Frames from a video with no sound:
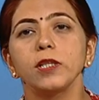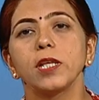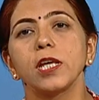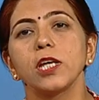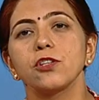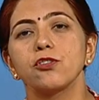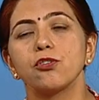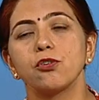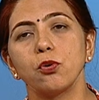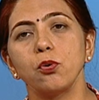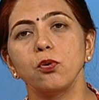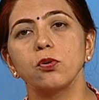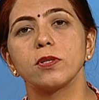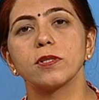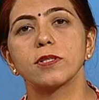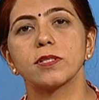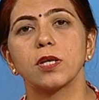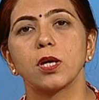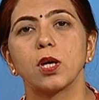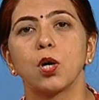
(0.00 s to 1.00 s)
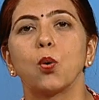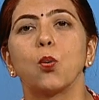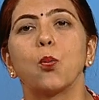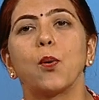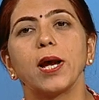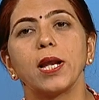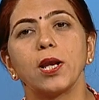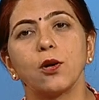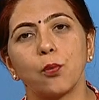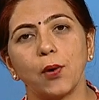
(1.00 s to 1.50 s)
these rules
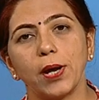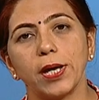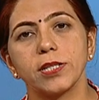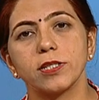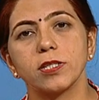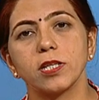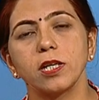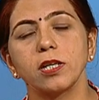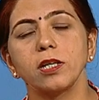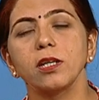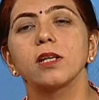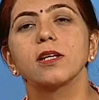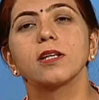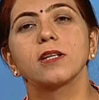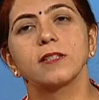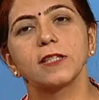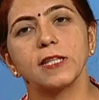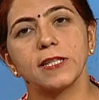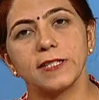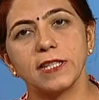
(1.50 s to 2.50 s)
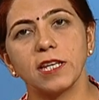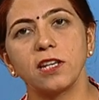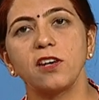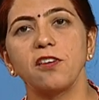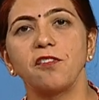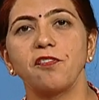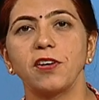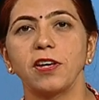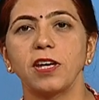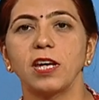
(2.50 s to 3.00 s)
while writing the
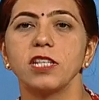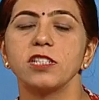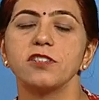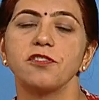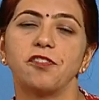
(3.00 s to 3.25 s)
significant